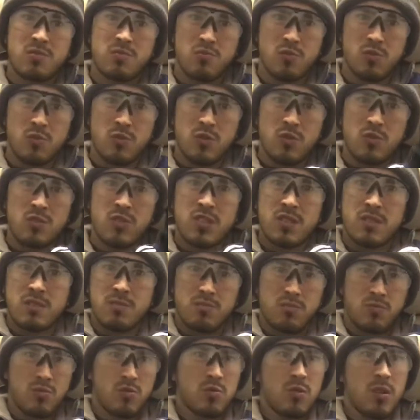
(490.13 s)
will lose
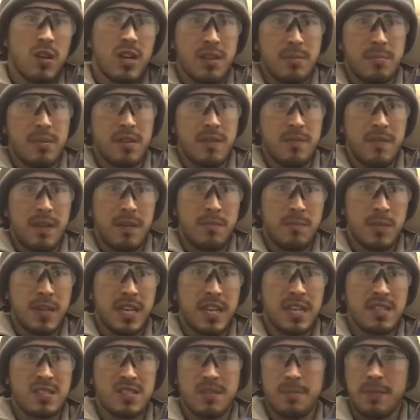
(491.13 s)
quite a bit of
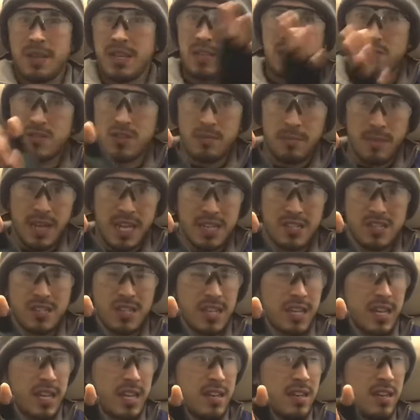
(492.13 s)
FPS depending on the makes
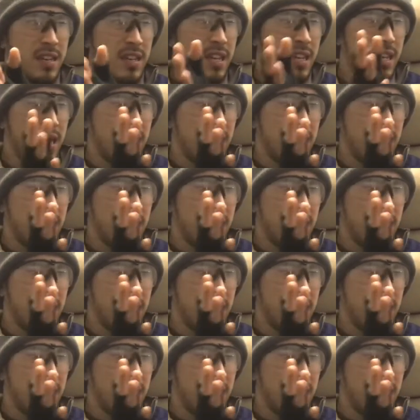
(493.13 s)
again,